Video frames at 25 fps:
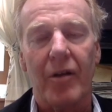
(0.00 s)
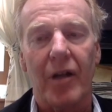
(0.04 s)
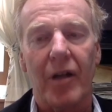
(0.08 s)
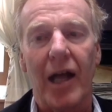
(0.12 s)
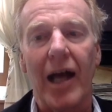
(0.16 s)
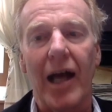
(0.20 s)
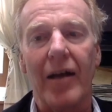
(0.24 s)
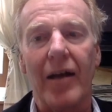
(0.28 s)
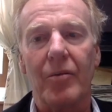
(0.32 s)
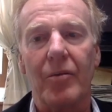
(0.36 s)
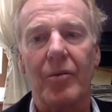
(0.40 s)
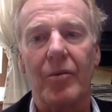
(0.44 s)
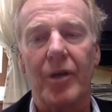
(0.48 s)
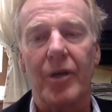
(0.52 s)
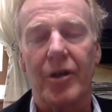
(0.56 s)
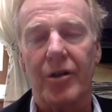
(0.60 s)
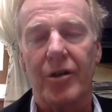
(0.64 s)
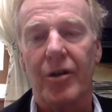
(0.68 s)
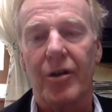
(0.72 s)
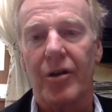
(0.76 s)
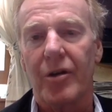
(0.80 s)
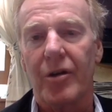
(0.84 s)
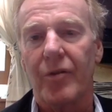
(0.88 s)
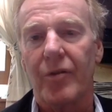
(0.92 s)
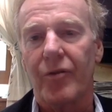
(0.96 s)
lot we could
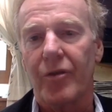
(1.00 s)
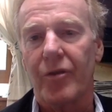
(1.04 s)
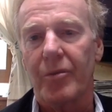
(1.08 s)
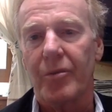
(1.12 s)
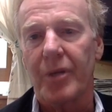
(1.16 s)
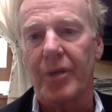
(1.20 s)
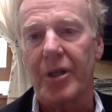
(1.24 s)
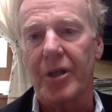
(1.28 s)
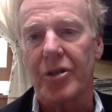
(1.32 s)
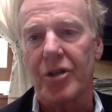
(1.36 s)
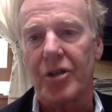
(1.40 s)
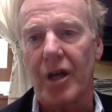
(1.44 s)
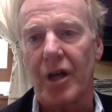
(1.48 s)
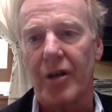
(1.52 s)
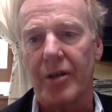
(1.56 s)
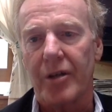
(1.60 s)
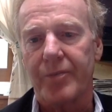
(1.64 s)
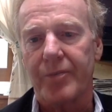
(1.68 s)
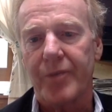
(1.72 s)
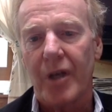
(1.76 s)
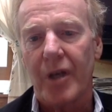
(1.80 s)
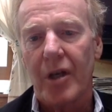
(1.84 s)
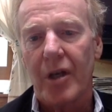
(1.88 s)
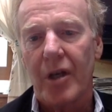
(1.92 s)
learn from each other.